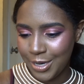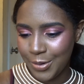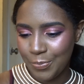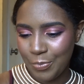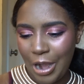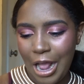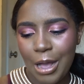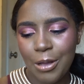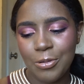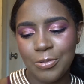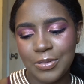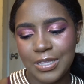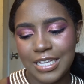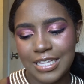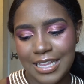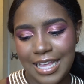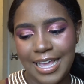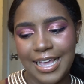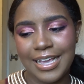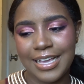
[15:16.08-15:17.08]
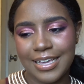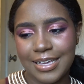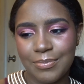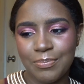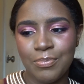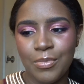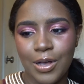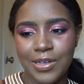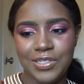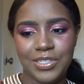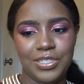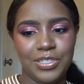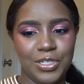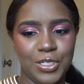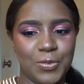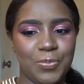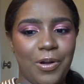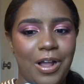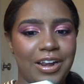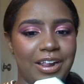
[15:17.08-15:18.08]
Probably like most
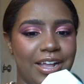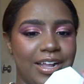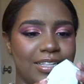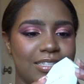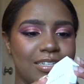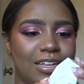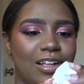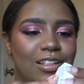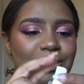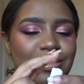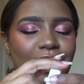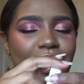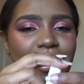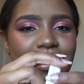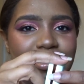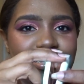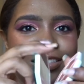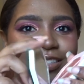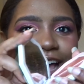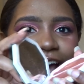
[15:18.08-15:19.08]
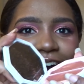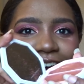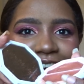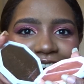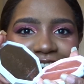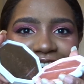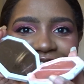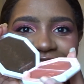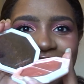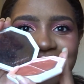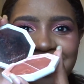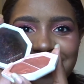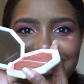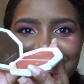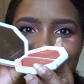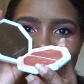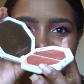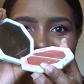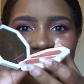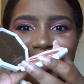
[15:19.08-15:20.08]
used product alongside
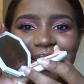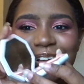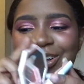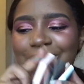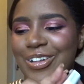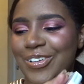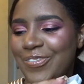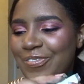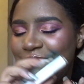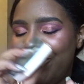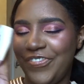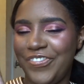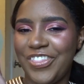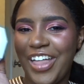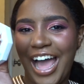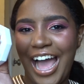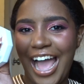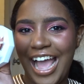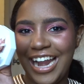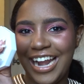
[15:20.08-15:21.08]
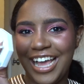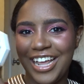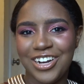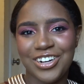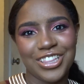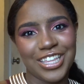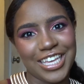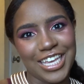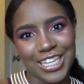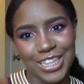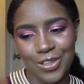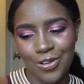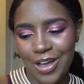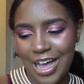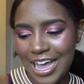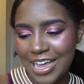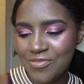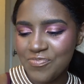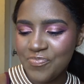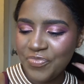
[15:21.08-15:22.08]
the highlighter, the
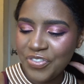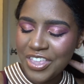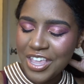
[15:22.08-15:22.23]
Killawatt.